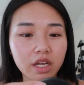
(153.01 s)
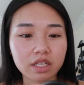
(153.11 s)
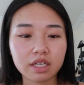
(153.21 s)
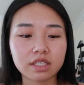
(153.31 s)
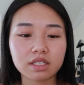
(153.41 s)

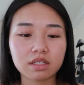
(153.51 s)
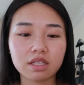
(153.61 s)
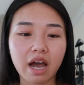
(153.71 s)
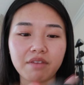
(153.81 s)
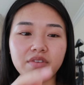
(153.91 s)

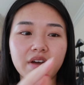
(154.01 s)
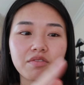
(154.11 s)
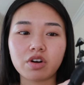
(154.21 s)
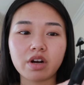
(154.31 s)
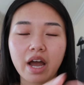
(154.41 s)
I've
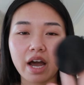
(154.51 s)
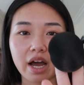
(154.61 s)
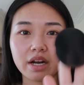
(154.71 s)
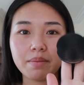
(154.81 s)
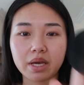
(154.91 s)
never
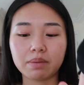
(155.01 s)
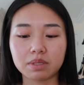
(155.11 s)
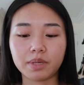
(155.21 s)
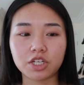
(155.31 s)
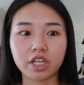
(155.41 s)
had a makeup
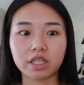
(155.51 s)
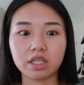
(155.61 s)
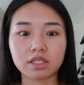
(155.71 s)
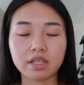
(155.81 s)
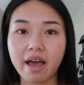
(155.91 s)
sponge like this